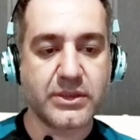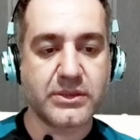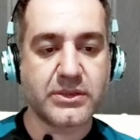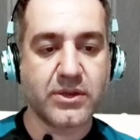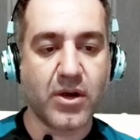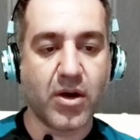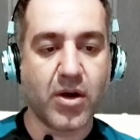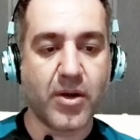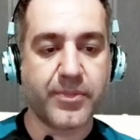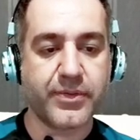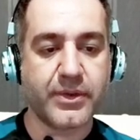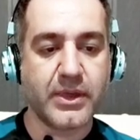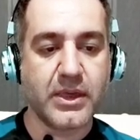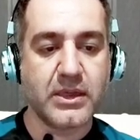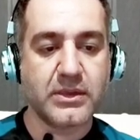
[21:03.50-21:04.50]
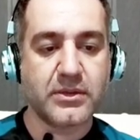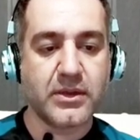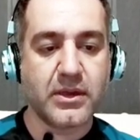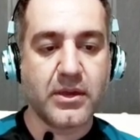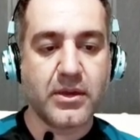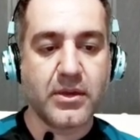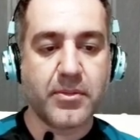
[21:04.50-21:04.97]
this top,
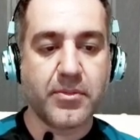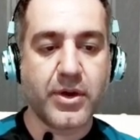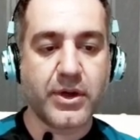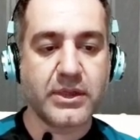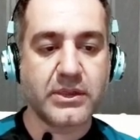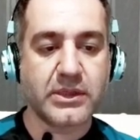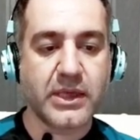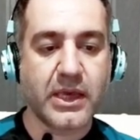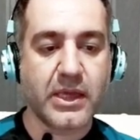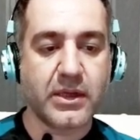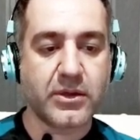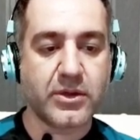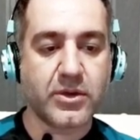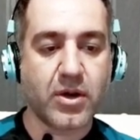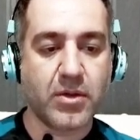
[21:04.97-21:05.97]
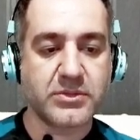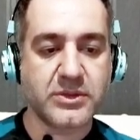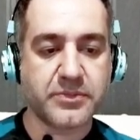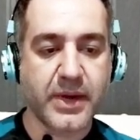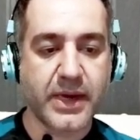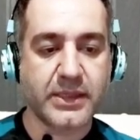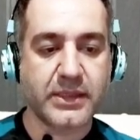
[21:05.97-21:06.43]
market
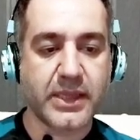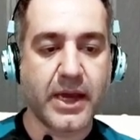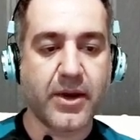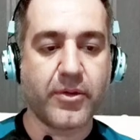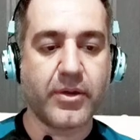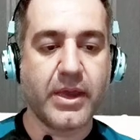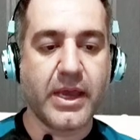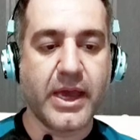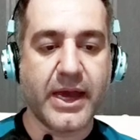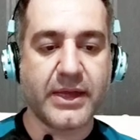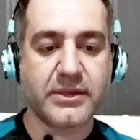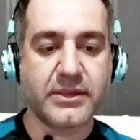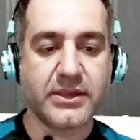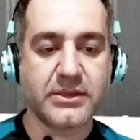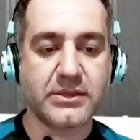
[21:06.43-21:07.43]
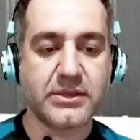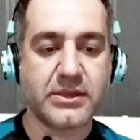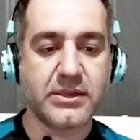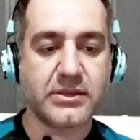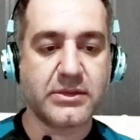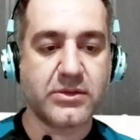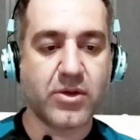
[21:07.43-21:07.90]
comes back down and test
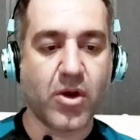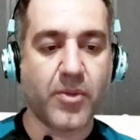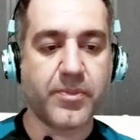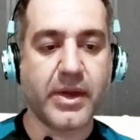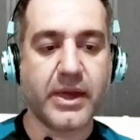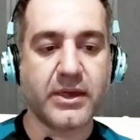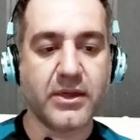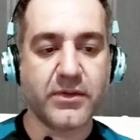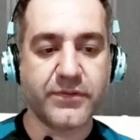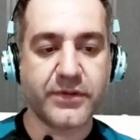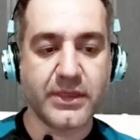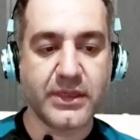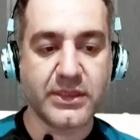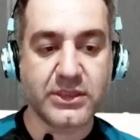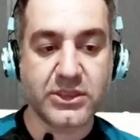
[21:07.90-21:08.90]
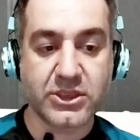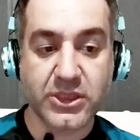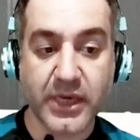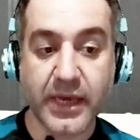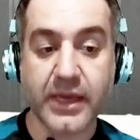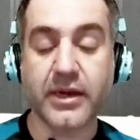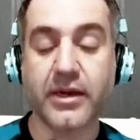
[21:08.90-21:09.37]
this top, and even it
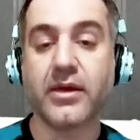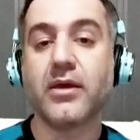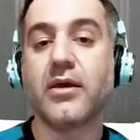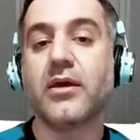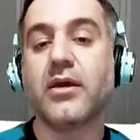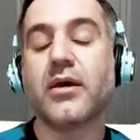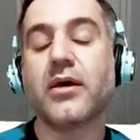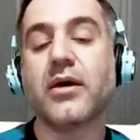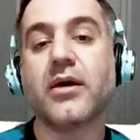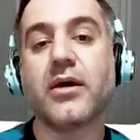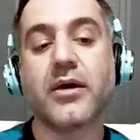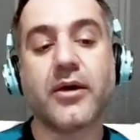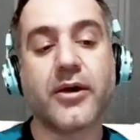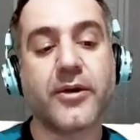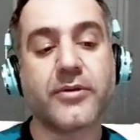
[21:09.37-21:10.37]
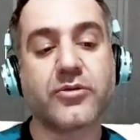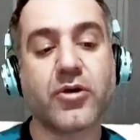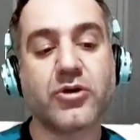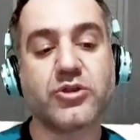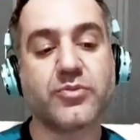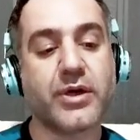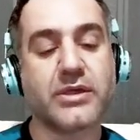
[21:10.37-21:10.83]
can
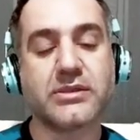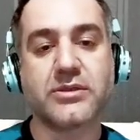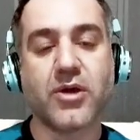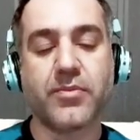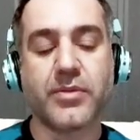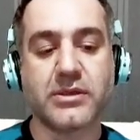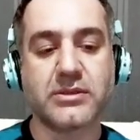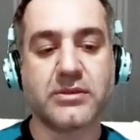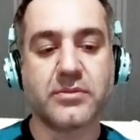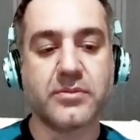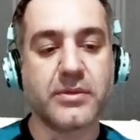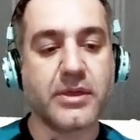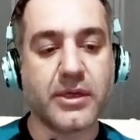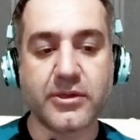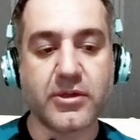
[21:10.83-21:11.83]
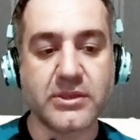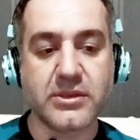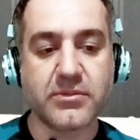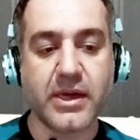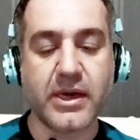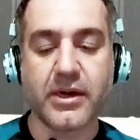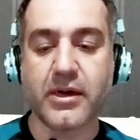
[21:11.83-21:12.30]
touch my stop loss. It
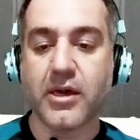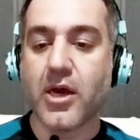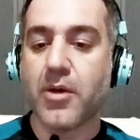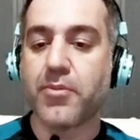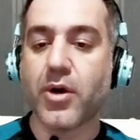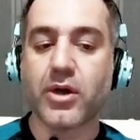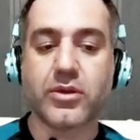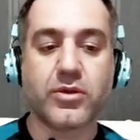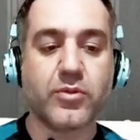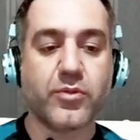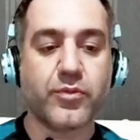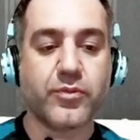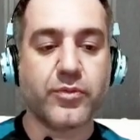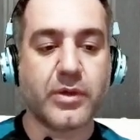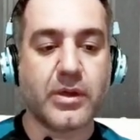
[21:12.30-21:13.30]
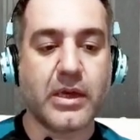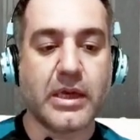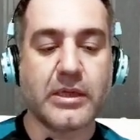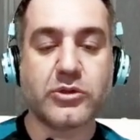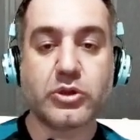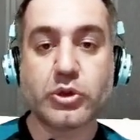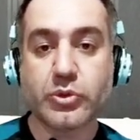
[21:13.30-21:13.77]
doesn't matter, but
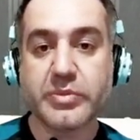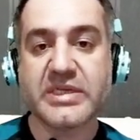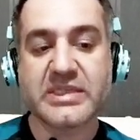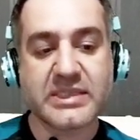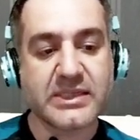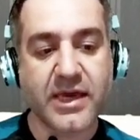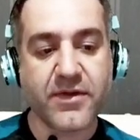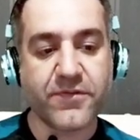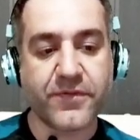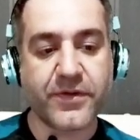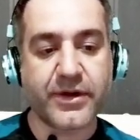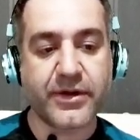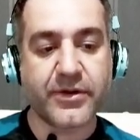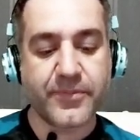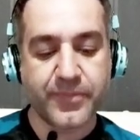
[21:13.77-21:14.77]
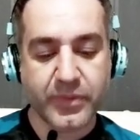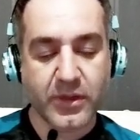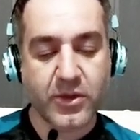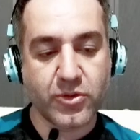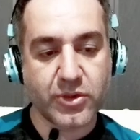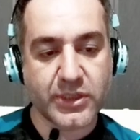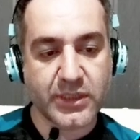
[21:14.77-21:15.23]
to be safer,
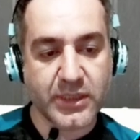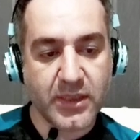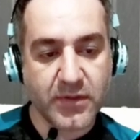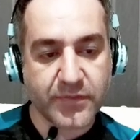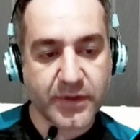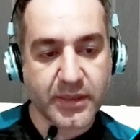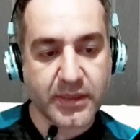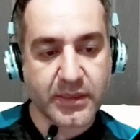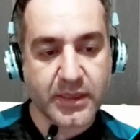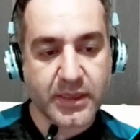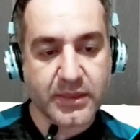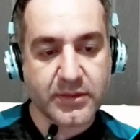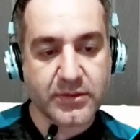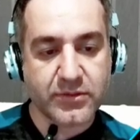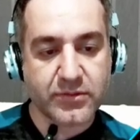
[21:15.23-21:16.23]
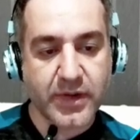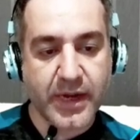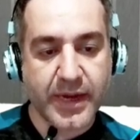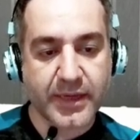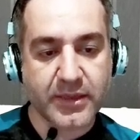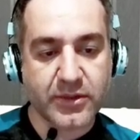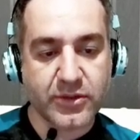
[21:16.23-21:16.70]
you can even
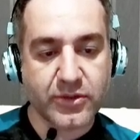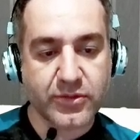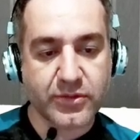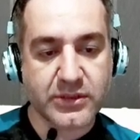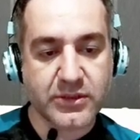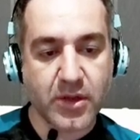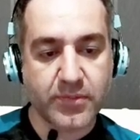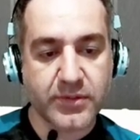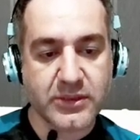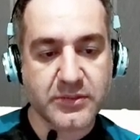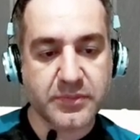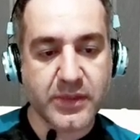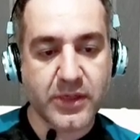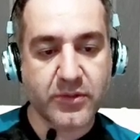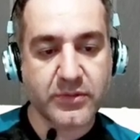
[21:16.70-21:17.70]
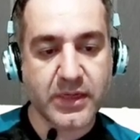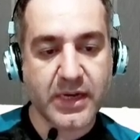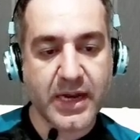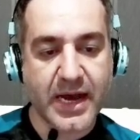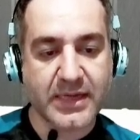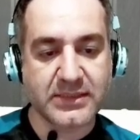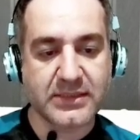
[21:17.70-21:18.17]
drag your stop loss below the
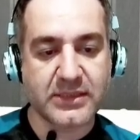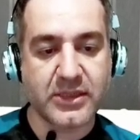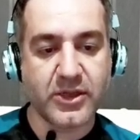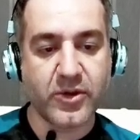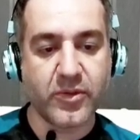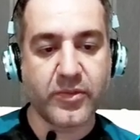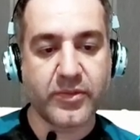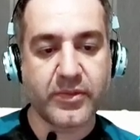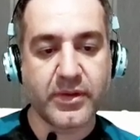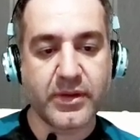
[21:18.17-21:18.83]
last low